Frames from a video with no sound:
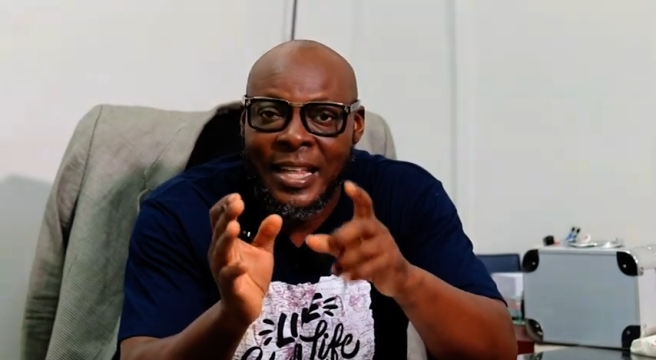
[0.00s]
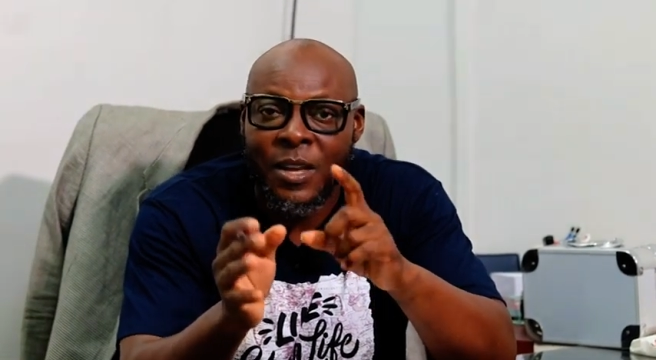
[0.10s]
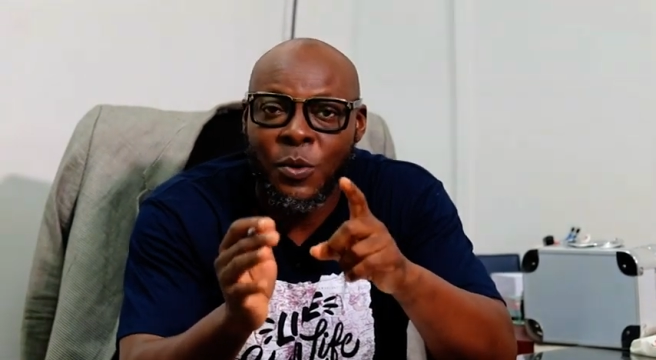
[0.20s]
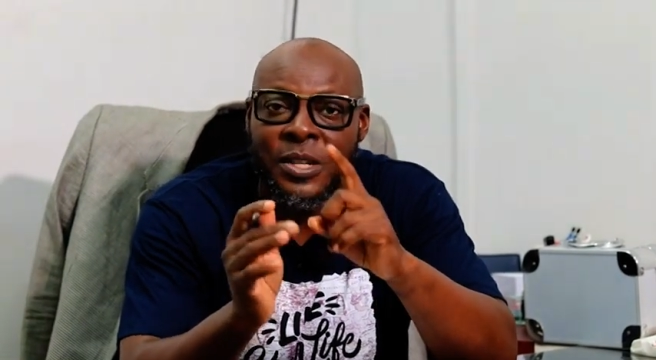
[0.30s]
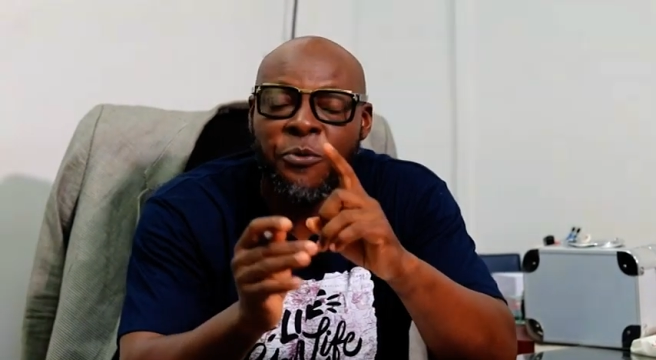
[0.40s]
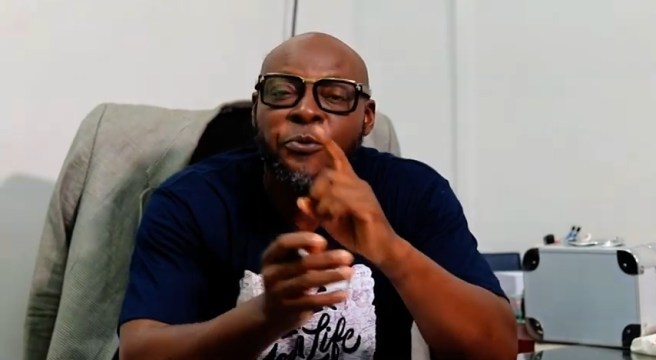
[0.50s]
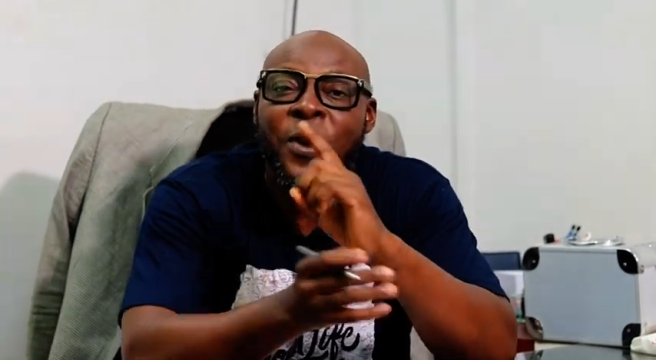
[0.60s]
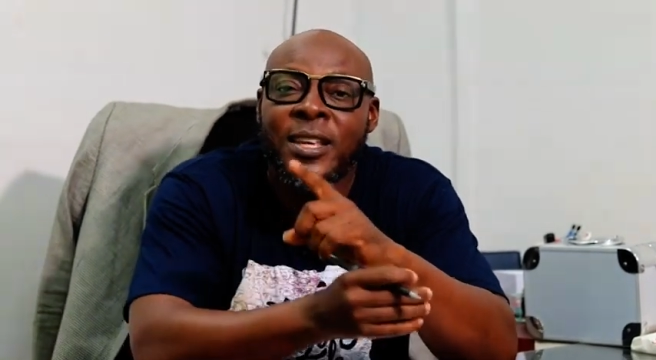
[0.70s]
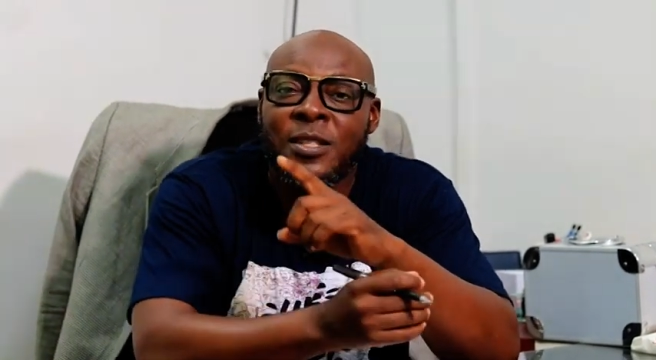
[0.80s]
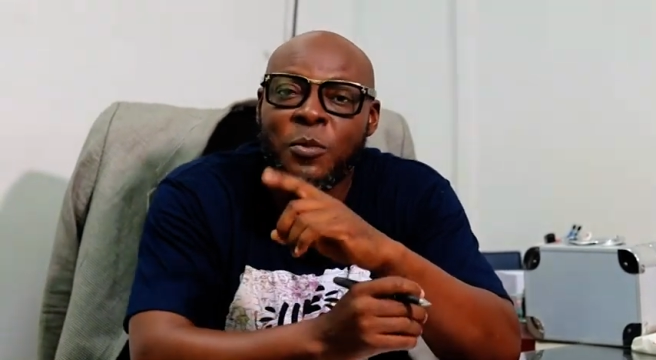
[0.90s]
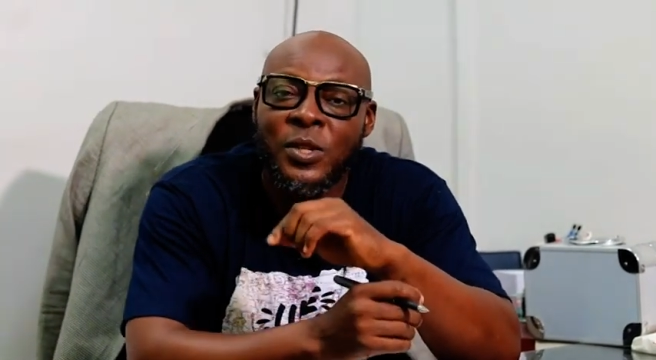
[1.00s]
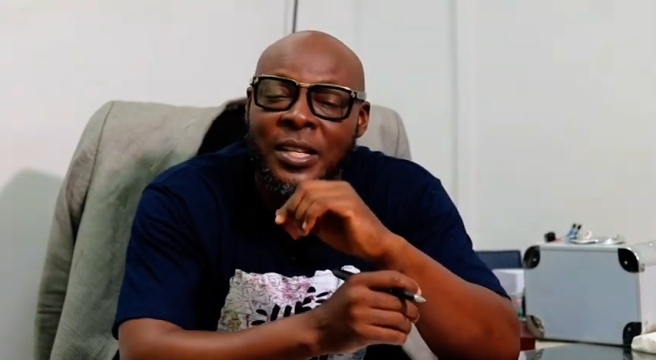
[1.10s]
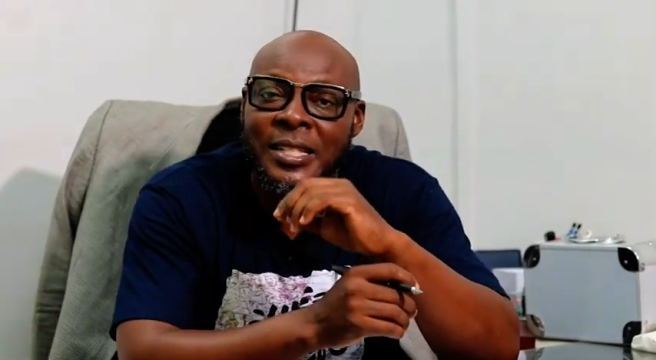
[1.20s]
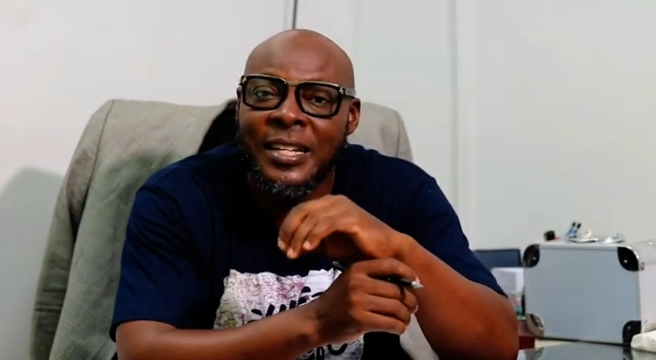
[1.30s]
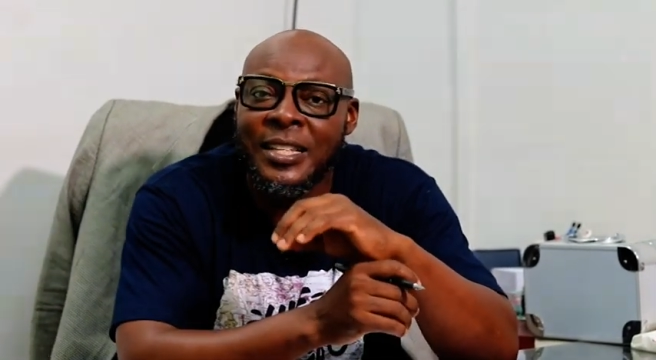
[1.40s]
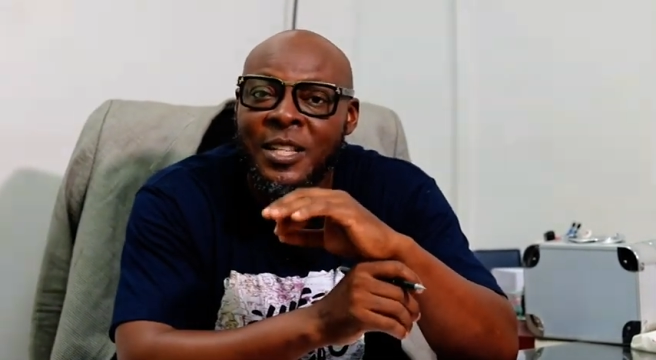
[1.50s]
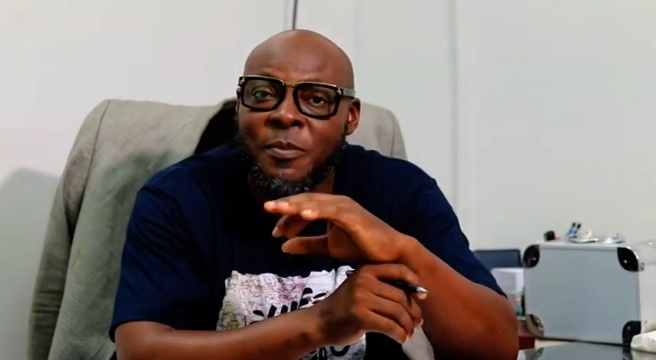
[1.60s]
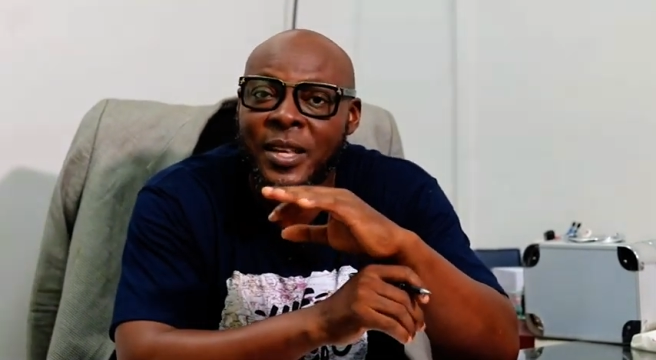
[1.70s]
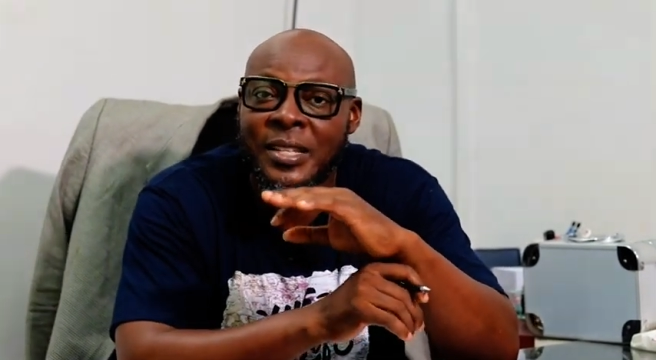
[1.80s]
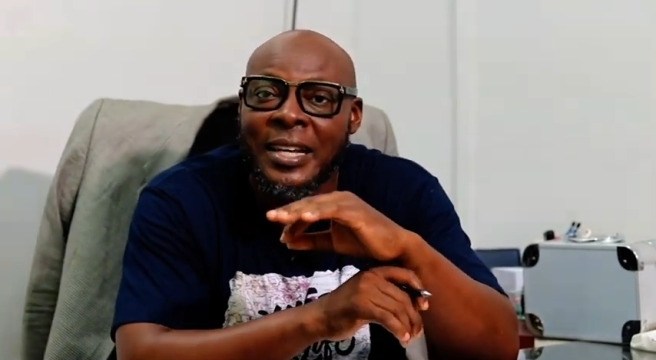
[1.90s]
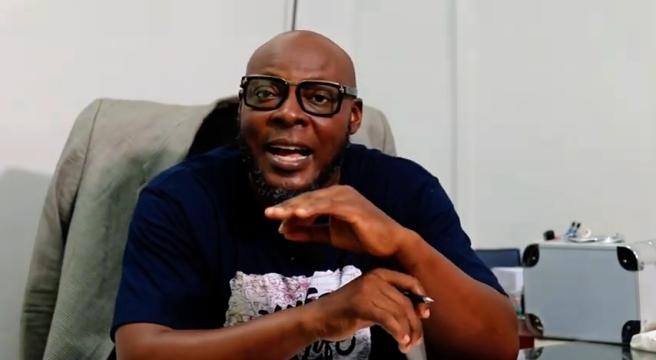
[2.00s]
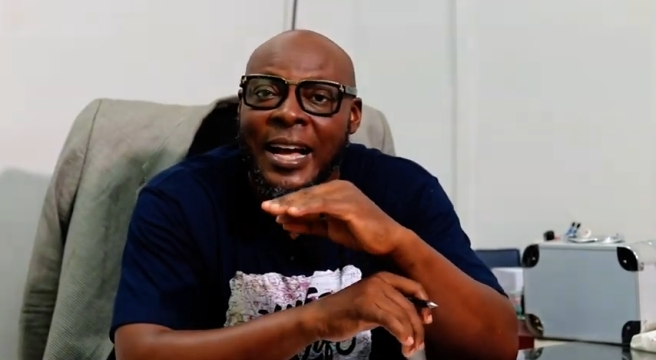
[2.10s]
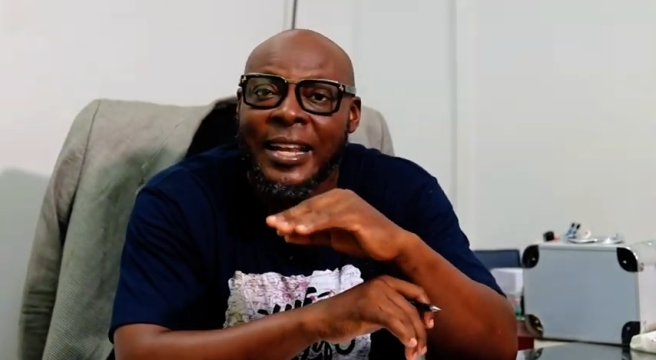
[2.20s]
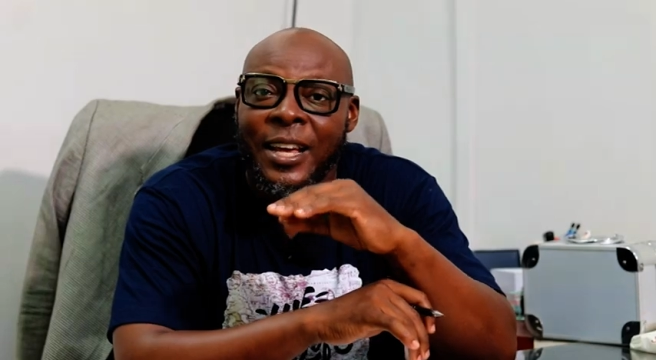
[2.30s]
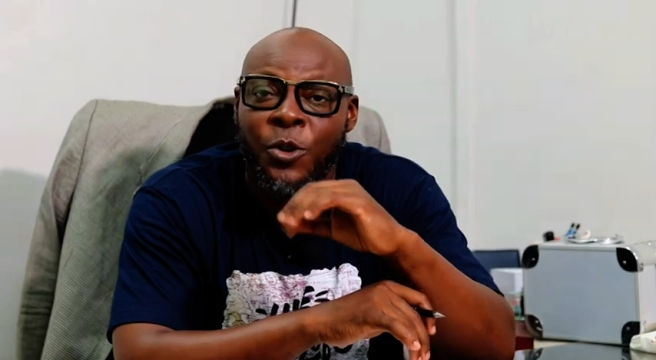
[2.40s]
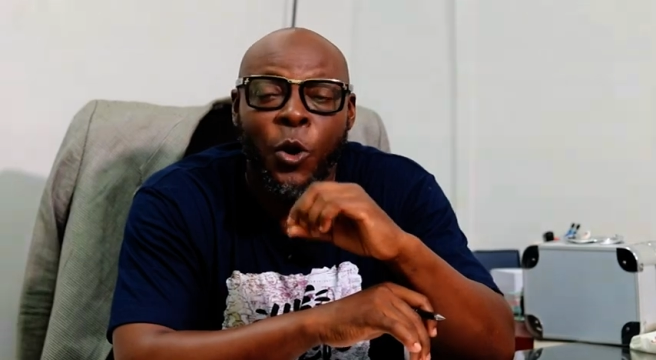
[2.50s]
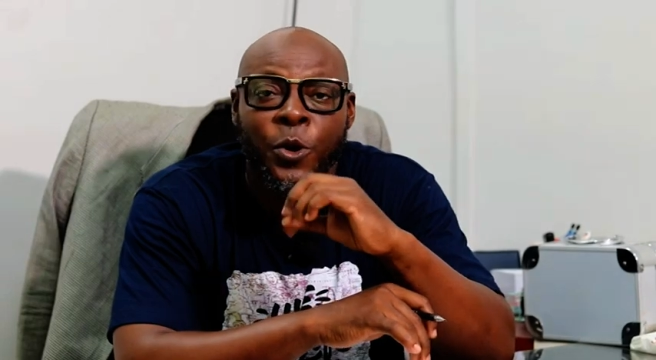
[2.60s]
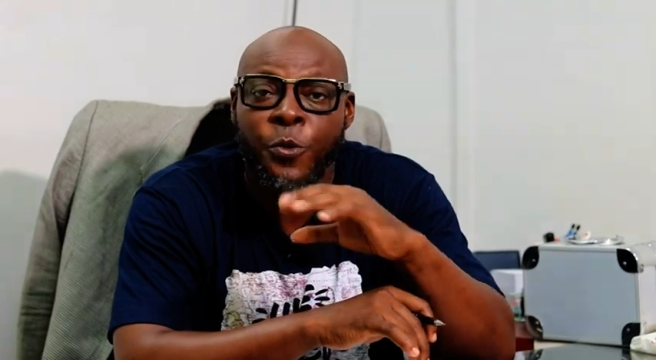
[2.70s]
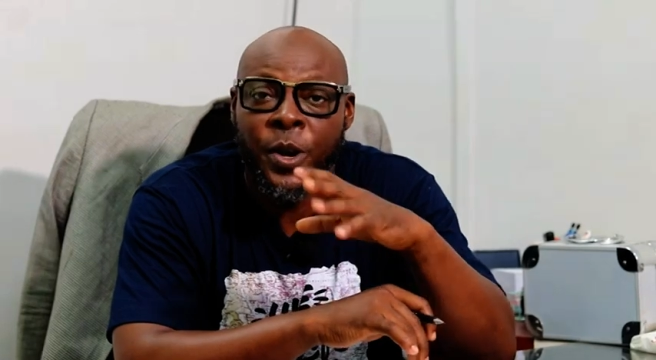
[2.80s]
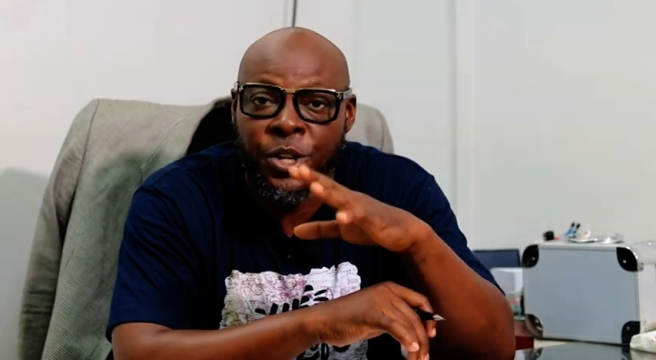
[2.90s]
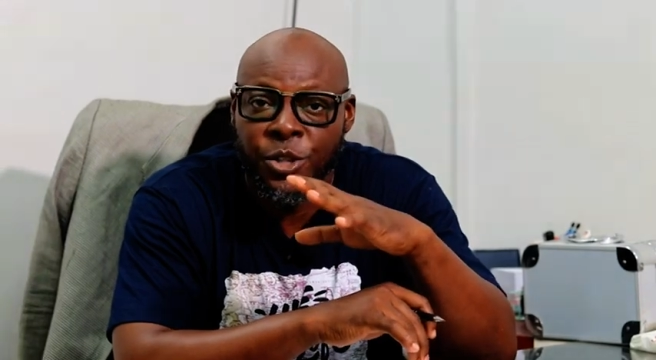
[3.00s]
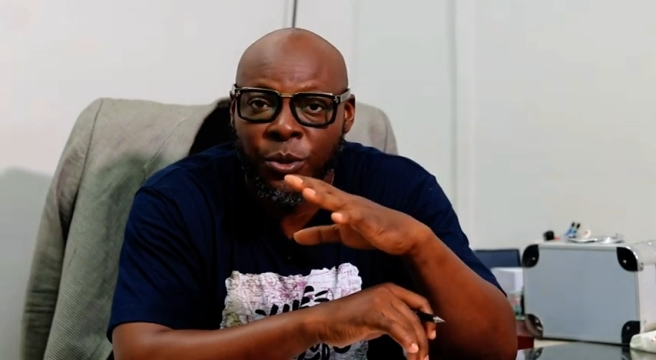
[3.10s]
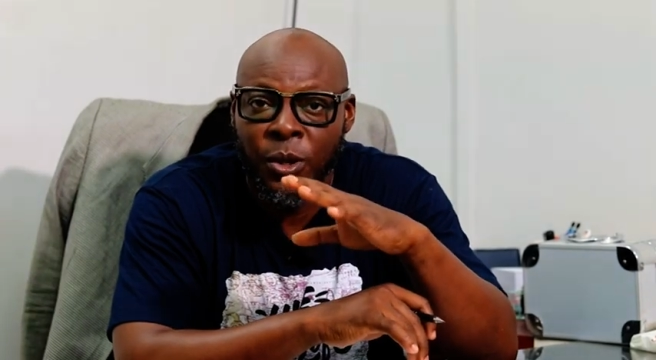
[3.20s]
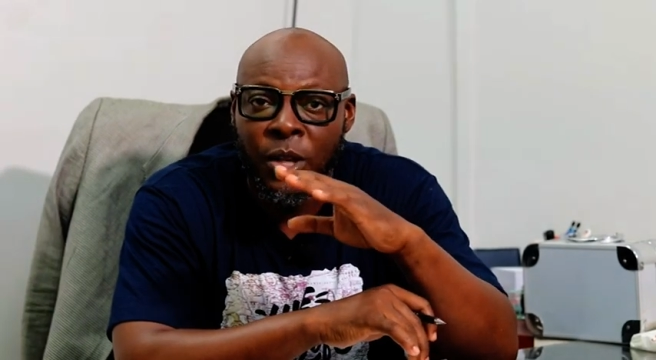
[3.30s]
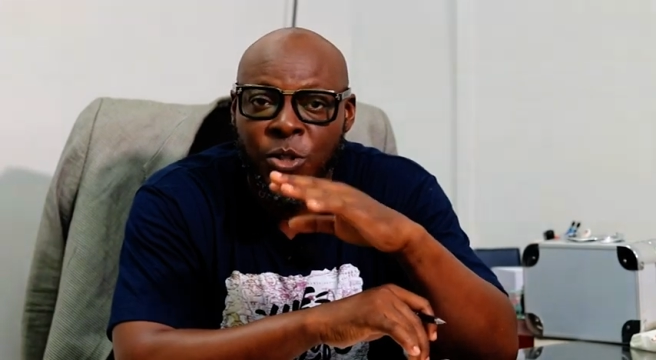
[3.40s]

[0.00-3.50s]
I think he was the first most intelligent person I heard on radio